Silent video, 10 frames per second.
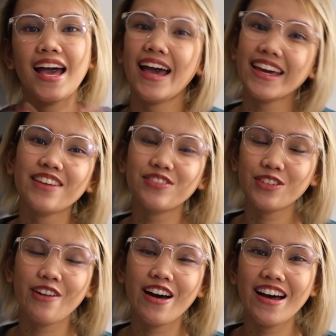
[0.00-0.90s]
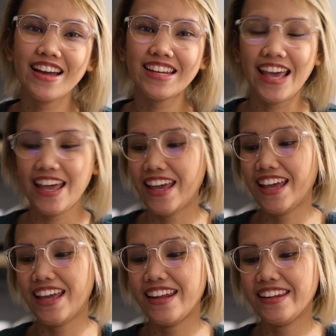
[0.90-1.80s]
Hi everyone,
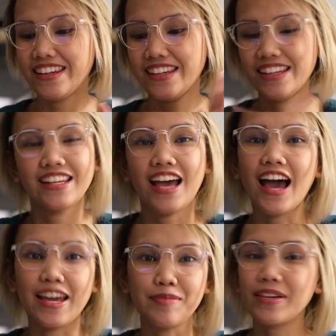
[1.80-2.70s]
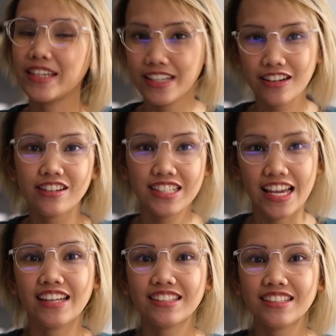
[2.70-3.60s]
and I'm here
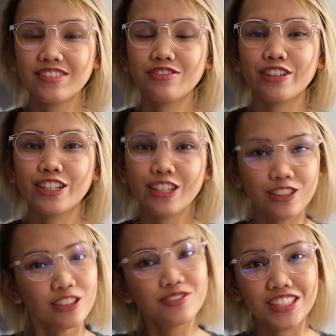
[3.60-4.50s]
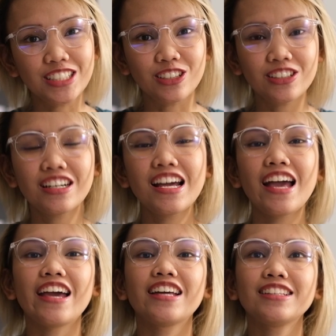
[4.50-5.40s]
again for another video,
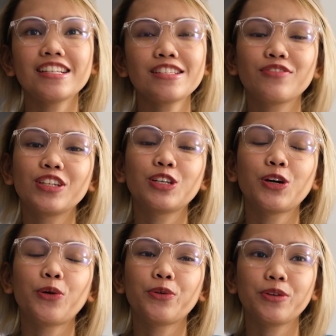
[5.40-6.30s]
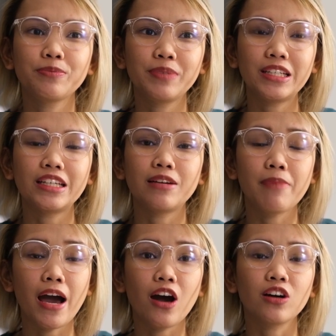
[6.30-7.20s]
and this video would be
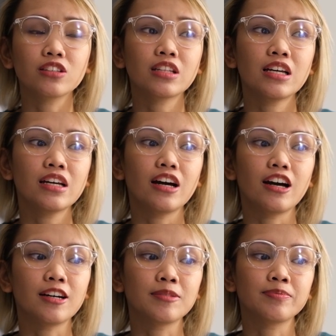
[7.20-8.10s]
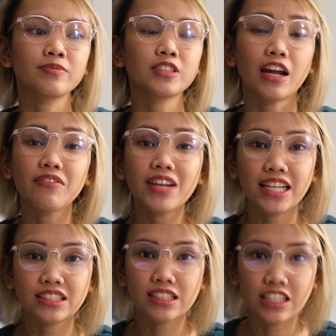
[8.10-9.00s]
about travel
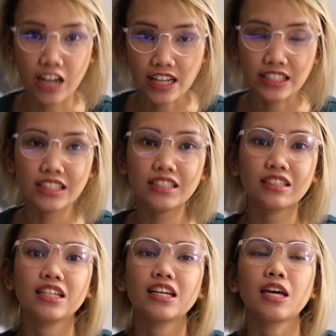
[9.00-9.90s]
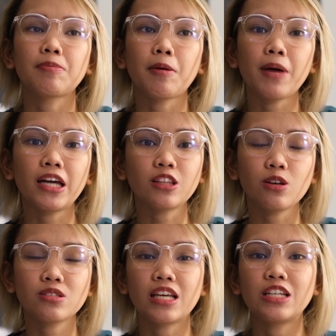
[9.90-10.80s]
itinerary. Ipapakita
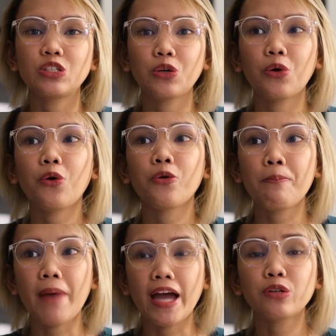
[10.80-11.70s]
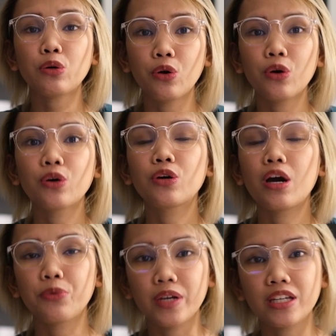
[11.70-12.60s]
ko sa inyo kung paano ko
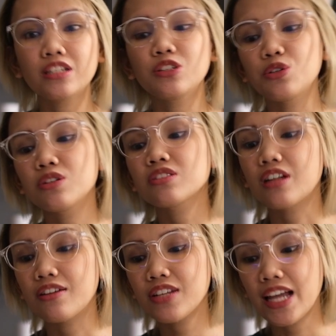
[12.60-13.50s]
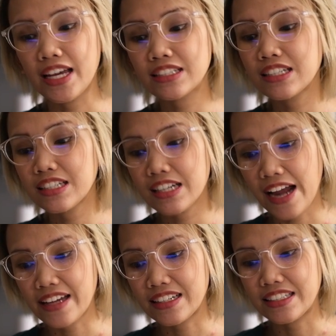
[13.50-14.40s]
gawin yung travel
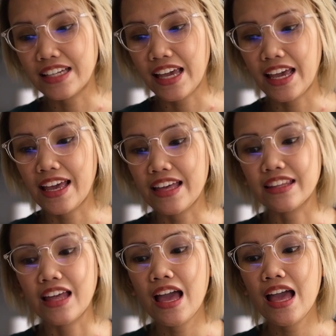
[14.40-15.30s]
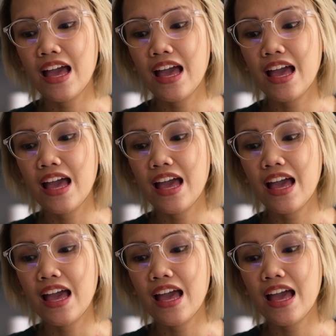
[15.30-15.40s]
itinerary and